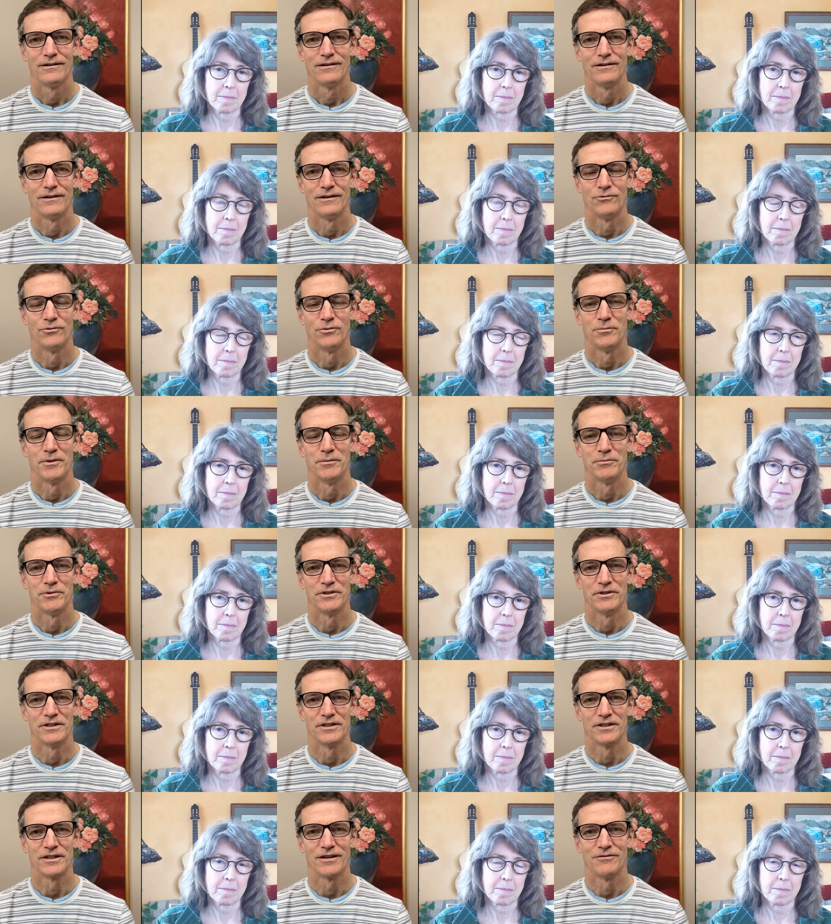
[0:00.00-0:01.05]
Speaker 1: and remembering the
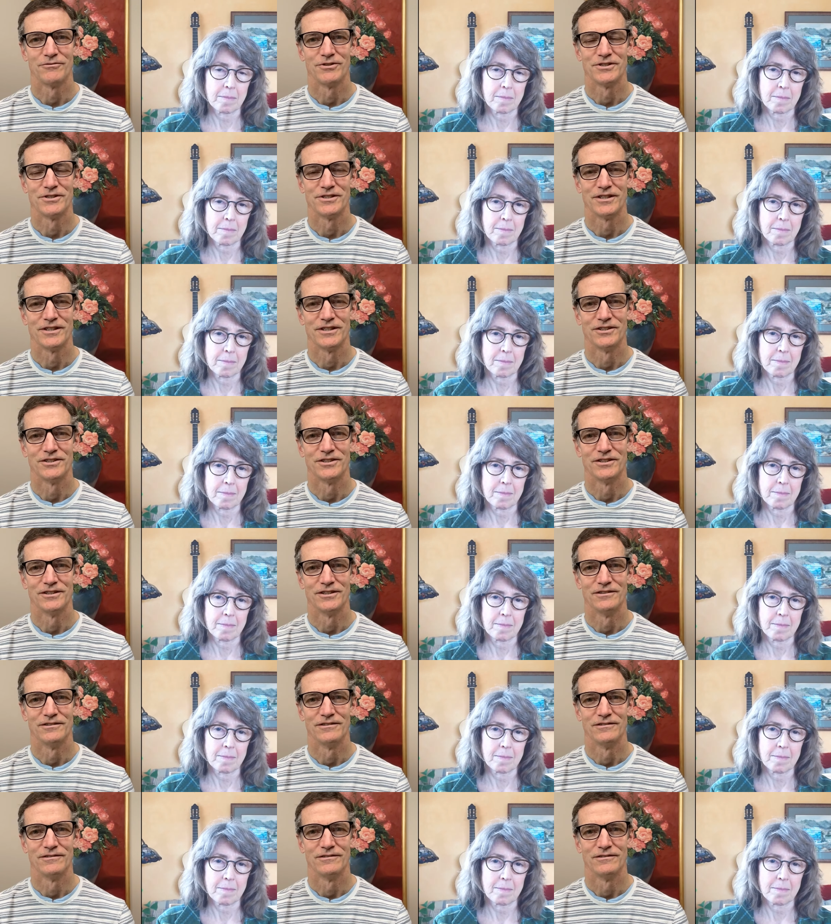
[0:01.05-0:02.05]
conversation.